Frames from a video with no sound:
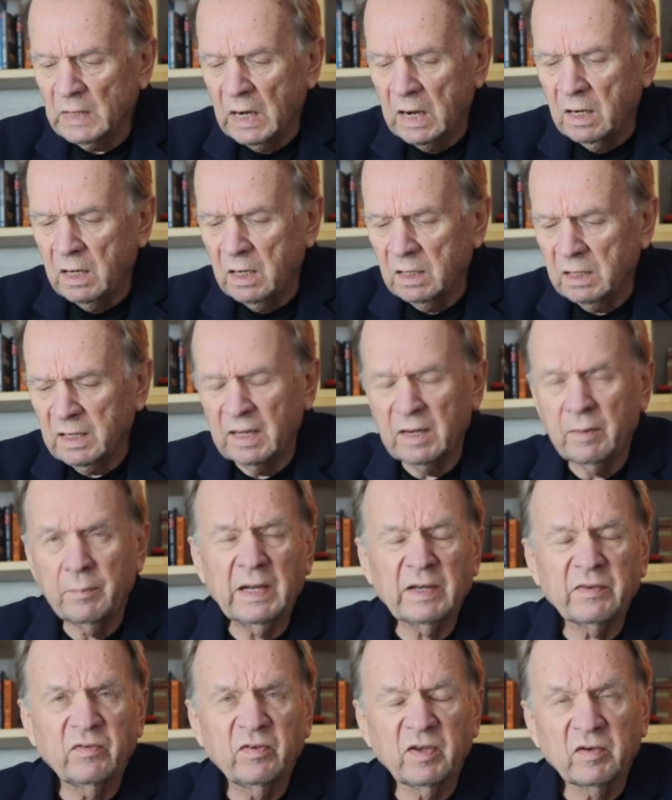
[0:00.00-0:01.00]
uh, got
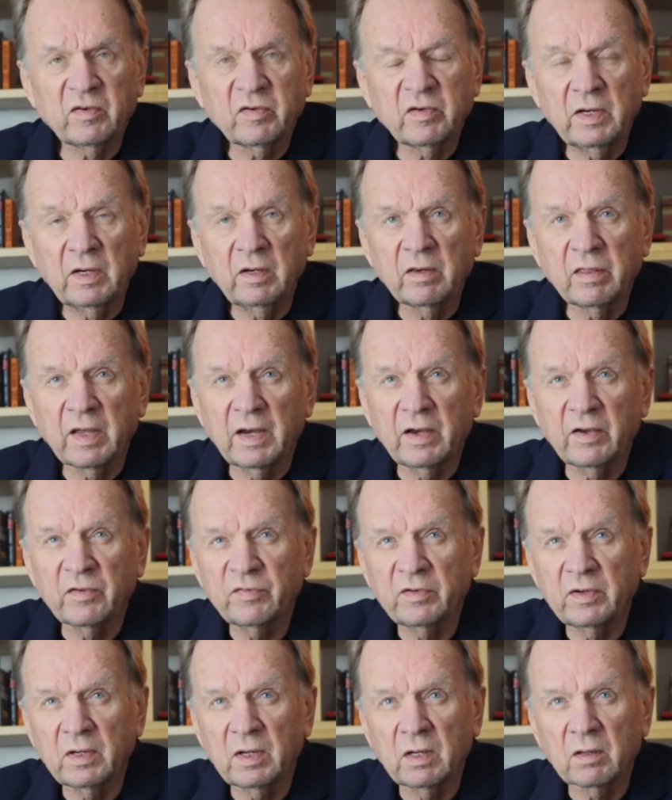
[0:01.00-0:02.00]
about
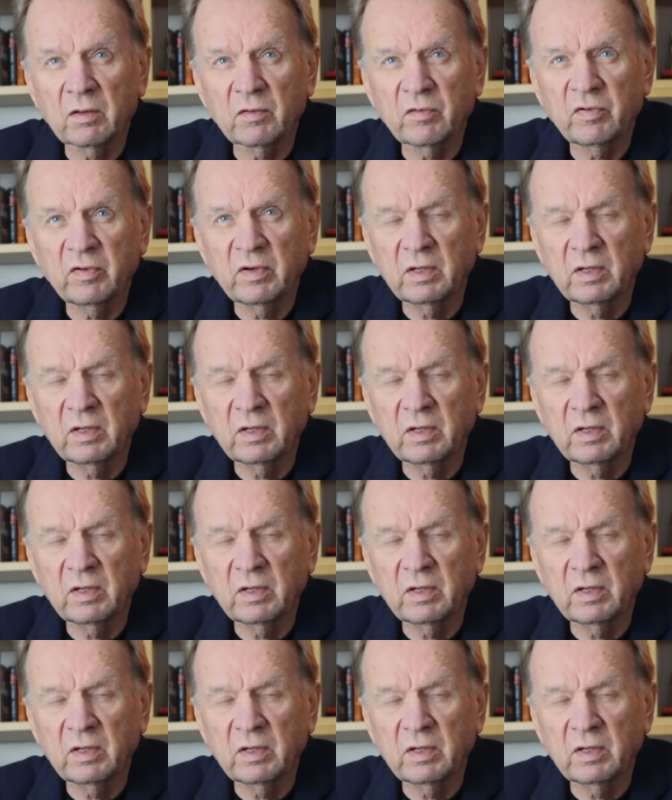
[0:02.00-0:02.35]
$16,000